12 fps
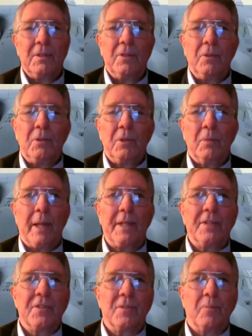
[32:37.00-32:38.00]
you, are
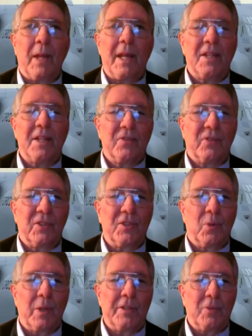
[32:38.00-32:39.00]
making some plans for
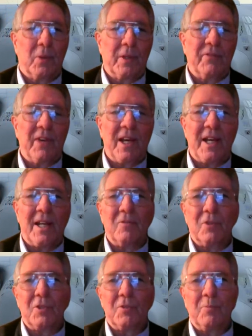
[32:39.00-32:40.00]

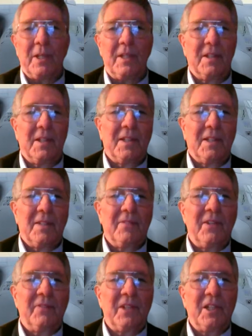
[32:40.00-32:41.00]
2025, which would be
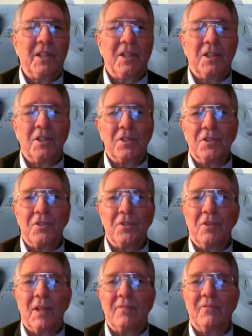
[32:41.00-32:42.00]
50 years since
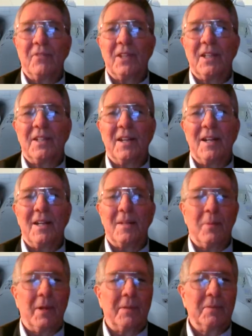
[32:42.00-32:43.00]
you left
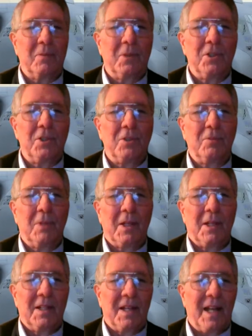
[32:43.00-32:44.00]
Vietnam. Uh, would you
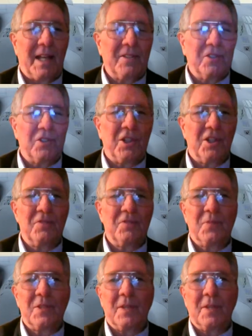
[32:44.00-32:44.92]
like to share